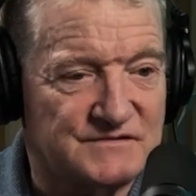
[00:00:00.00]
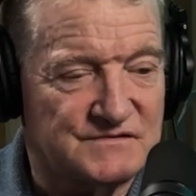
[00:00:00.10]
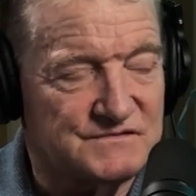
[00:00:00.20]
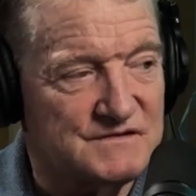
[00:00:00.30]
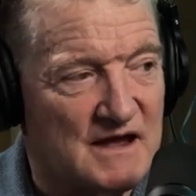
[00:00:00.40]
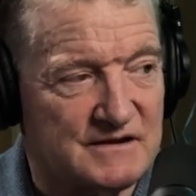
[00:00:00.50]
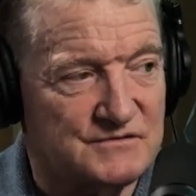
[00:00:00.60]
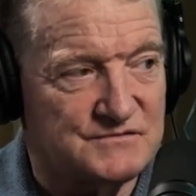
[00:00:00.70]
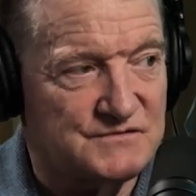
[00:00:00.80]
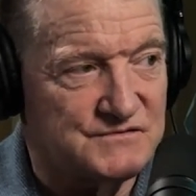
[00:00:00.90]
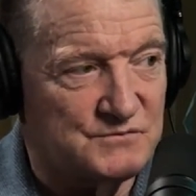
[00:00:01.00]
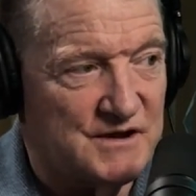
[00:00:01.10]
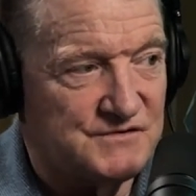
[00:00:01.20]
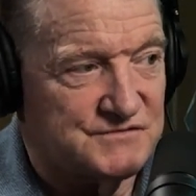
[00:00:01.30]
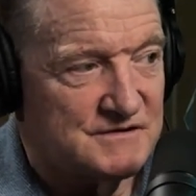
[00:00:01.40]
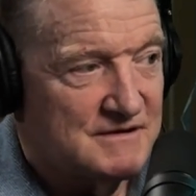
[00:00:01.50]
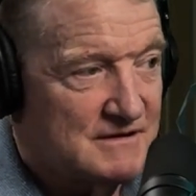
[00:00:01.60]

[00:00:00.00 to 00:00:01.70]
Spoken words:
This is not a good situation.